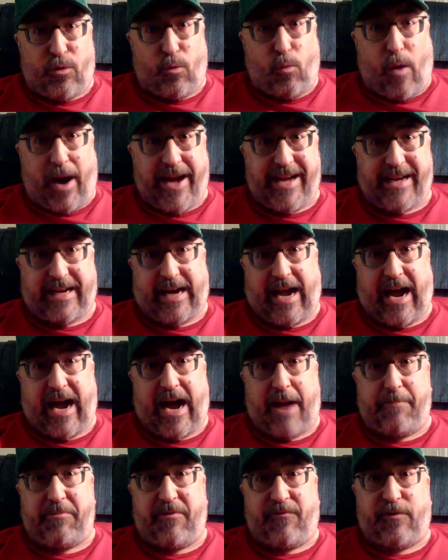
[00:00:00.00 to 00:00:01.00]
white
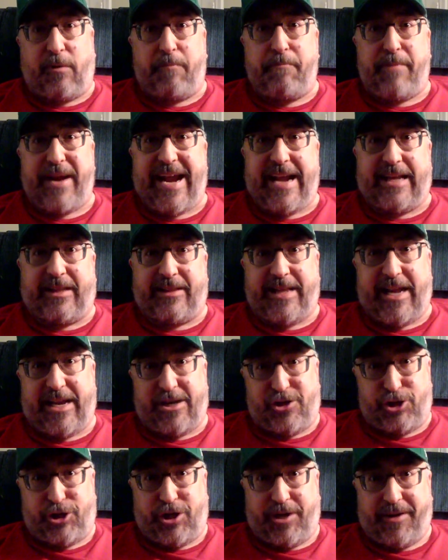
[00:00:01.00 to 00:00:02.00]
cop from being
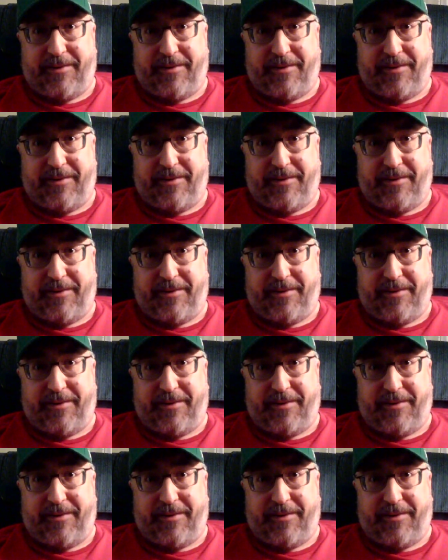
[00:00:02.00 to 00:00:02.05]
lynched.